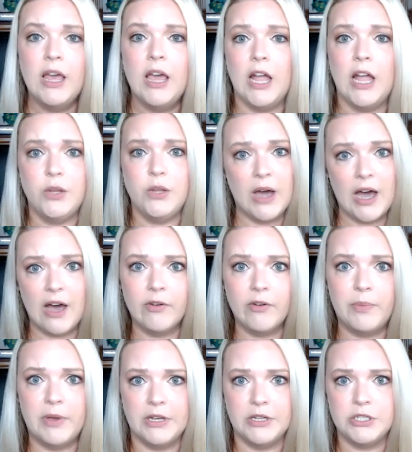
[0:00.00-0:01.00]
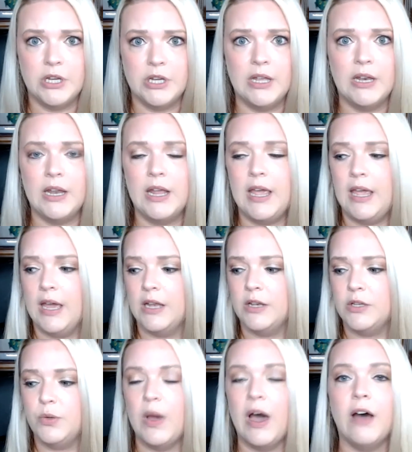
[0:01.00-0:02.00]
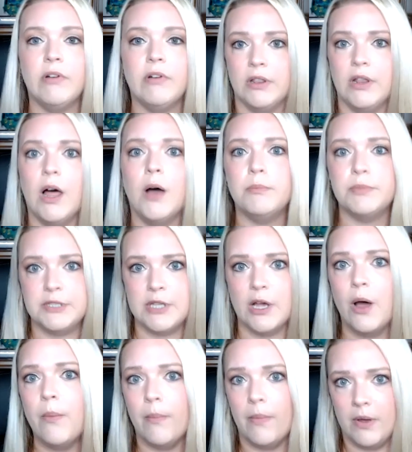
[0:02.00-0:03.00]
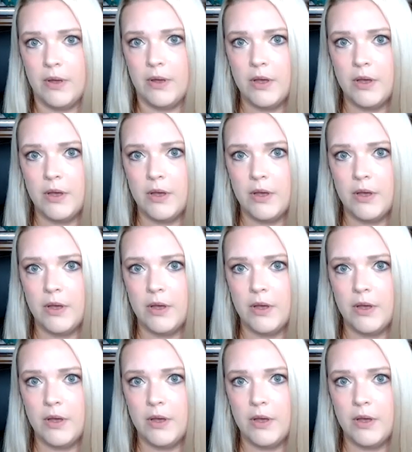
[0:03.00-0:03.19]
and you have a pension and you have a lump sum